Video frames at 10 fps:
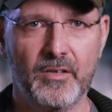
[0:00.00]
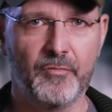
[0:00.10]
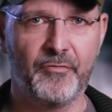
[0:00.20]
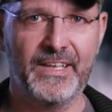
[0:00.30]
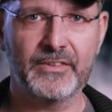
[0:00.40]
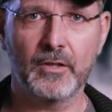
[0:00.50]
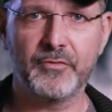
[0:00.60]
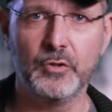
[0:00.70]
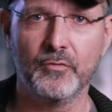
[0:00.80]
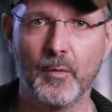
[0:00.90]
Field of
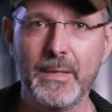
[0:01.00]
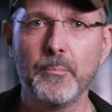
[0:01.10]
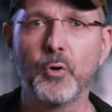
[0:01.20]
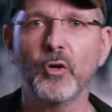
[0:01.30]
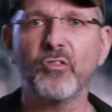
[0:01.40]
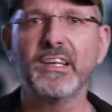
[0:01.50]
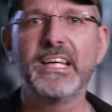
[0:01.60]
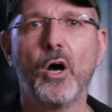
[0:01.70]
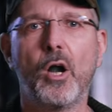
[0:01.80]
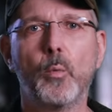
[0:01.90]
view. For me
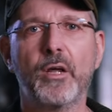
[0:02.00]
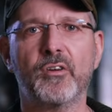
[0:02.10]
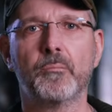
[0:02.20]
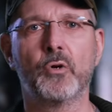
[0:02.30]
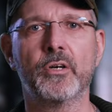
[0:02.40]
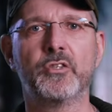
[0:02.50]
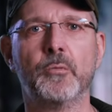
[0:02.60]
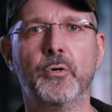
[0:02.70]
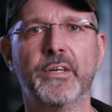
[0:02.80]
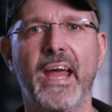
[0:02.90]
personally, always important to
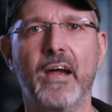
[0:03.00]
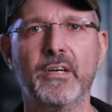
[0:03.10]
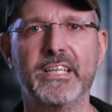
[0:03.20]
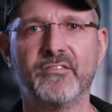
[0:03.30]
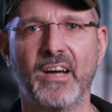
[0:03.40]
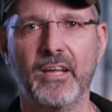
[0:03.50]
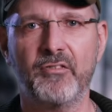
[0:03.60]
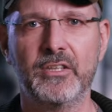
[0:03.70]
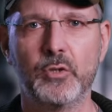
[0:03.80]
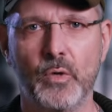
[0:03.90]
put every device
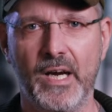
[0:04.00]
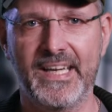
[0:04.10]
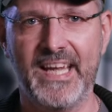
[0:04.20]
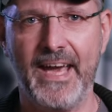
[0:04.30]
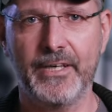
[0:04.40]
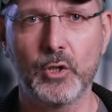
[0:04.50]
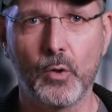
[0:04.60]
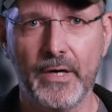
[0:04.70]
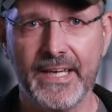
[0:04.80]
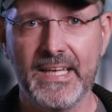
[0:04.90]
into a
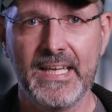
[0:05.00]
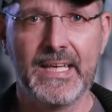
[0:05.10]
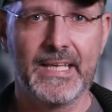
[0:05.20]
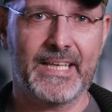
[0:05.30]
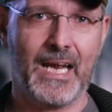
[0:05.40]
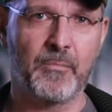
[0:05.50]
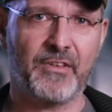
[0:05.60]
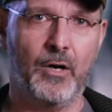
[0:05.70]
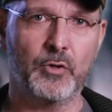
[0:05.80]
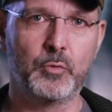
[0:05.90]
category. Comes
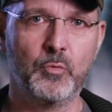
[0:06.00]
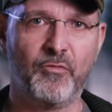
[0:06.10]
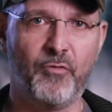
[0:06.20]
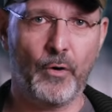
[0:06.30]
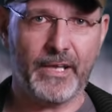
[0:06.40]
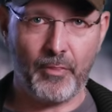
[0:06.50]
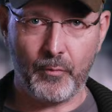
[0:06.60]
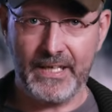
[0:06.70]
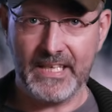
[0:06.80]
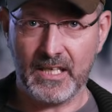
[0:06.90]
out to
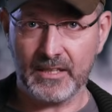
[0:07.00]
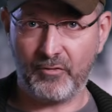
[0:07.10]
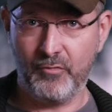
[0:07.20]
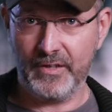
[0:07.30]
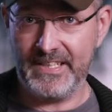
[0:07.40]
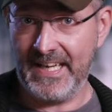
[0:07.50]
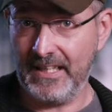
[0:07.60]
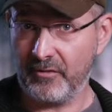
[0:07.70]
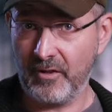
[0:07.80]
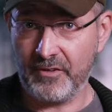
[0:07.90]
43 yards for the
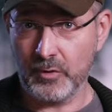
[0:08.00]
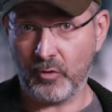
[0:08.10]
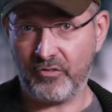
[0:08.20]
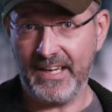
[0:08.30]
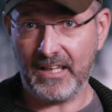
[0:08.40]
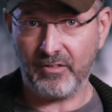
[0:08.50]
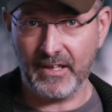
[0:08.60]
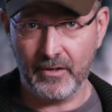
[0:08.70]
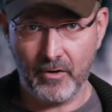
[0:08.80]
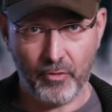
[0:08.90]
LC06
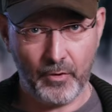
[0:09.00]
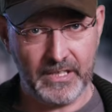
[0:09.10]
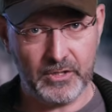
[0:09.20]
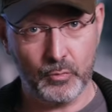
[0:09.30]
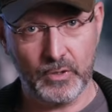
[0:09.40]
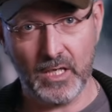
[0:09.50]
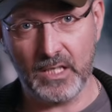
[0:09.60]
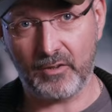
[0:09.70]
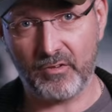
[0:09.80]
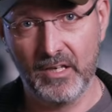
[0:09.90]
and 32
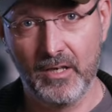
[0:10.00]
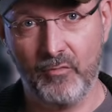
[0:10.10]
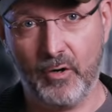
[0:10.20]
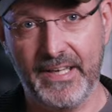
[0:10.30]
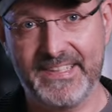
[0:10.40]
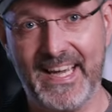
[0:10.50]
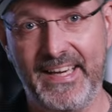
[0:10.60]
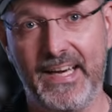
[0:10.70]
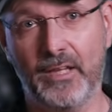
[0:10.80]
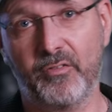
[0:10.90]
yards for the
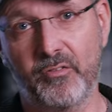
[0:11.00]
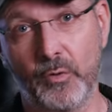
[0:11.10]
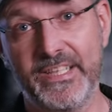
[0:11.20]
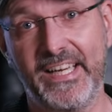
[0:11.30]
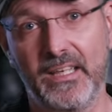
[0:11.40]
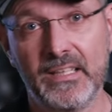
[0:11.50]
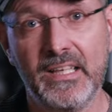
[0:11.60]
10S. So yeah,